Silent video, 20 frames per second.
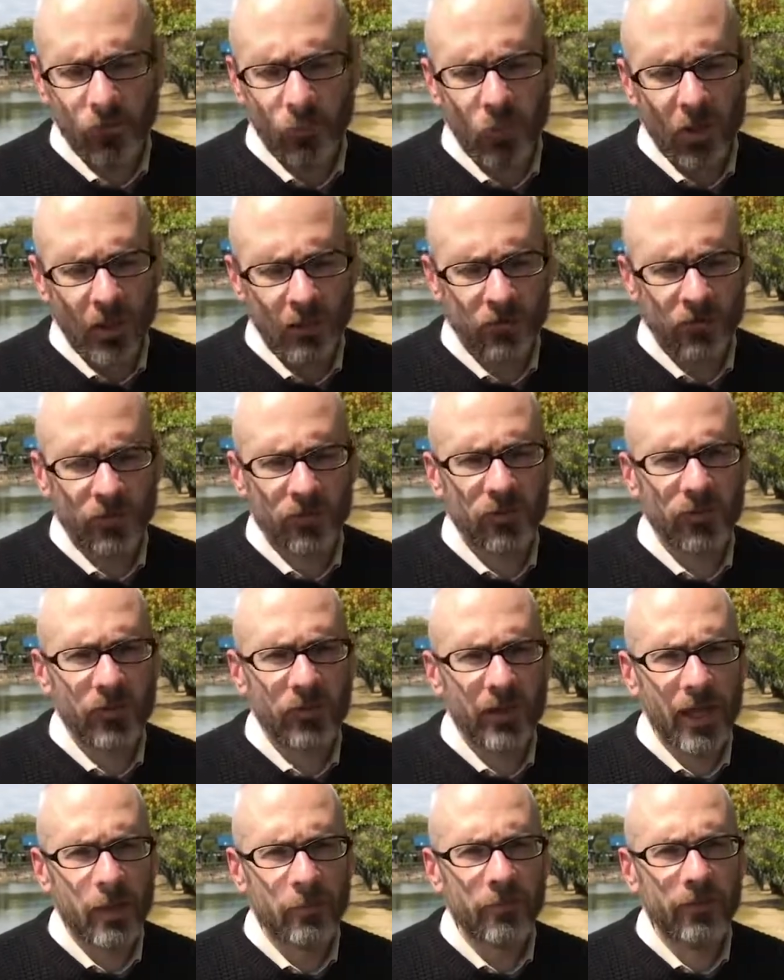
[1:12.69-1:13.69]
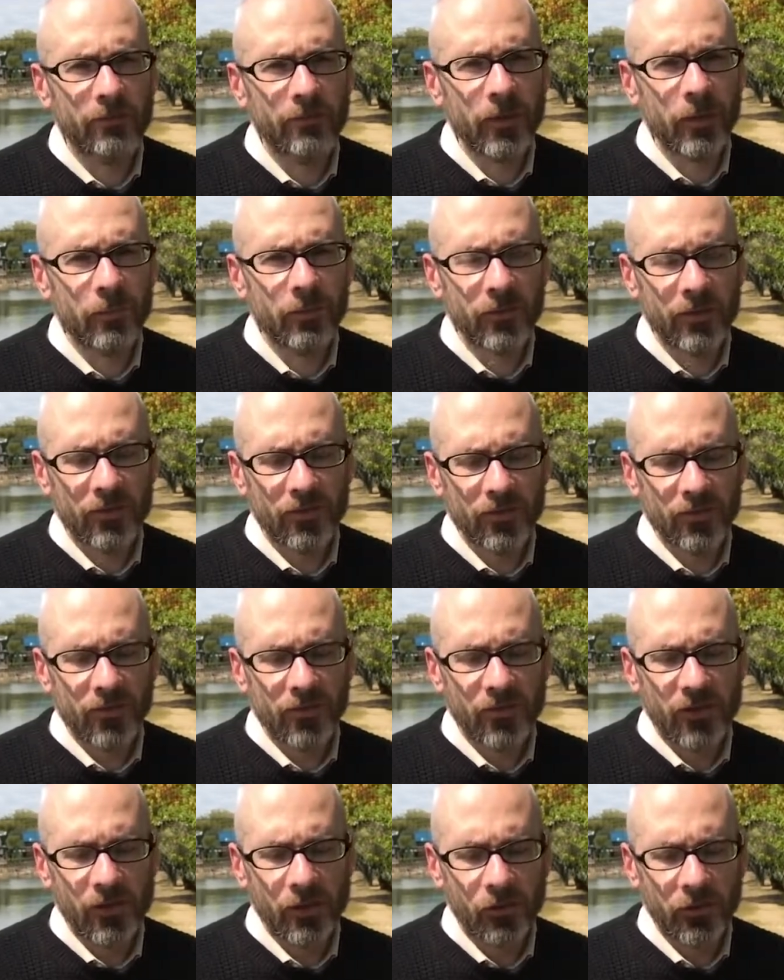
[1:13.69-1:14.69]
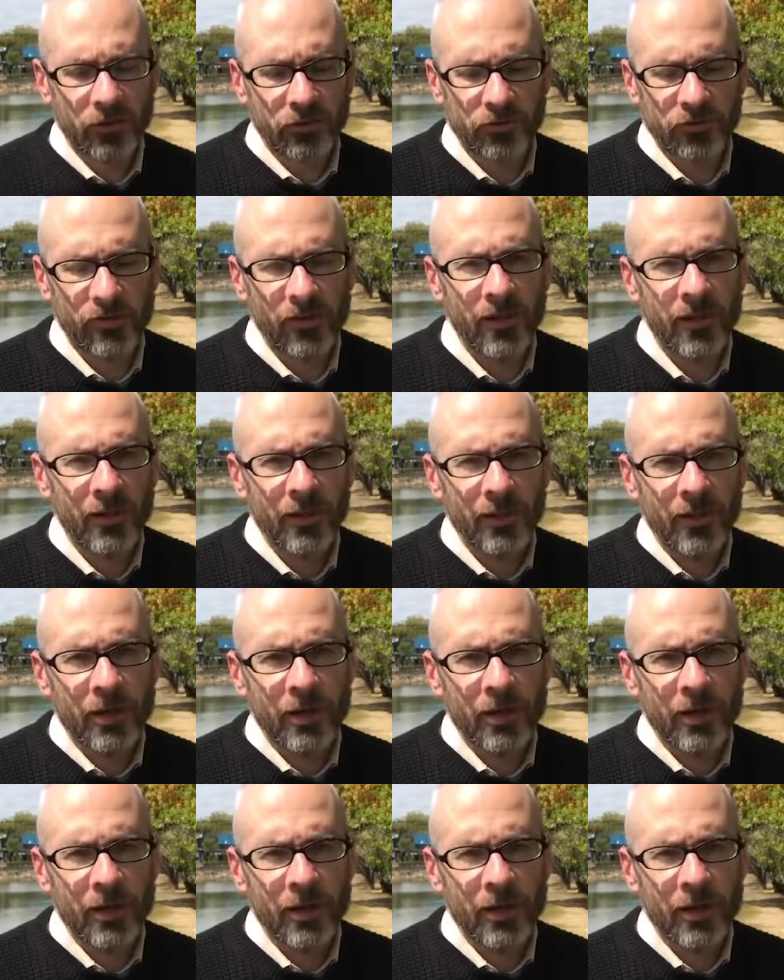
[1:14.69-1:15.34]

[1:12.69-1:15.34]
to watch as the lamp of liberty is extinguished,